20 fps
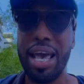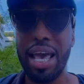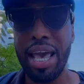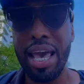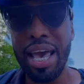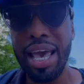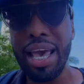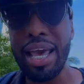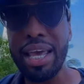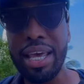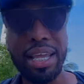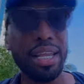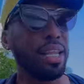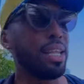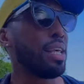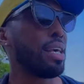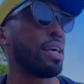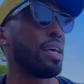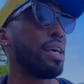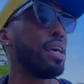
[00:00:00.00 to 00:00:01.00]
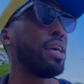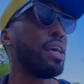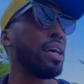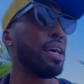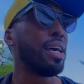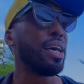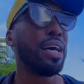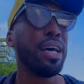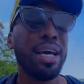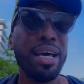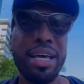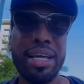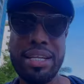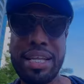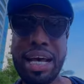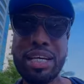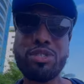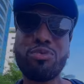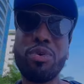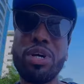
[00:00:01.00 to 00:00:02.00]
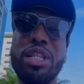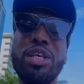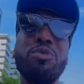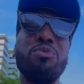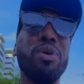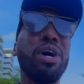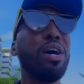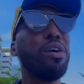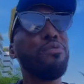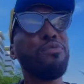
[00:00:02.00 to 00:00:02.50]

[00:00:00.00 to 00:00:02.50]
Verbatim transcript: And that's really what